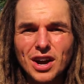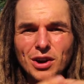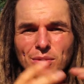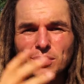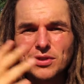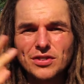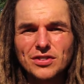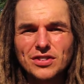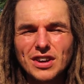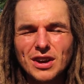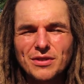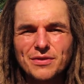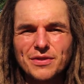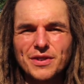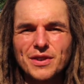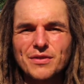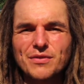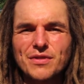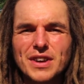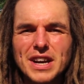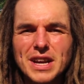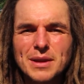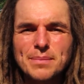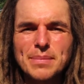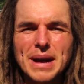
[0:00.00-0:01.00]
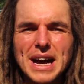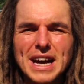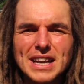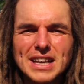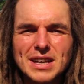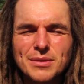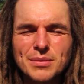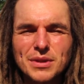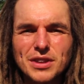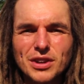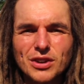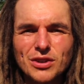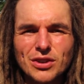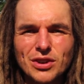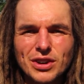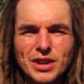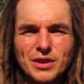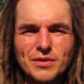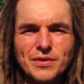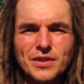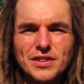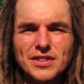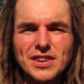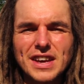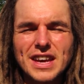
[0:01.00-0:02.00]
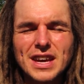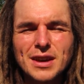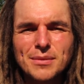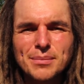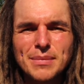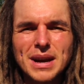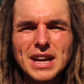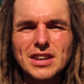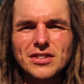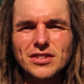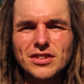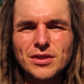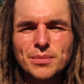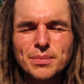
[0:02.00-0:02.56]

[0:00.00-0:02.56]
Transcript: I was suffering really badly with the chronic fatigue and major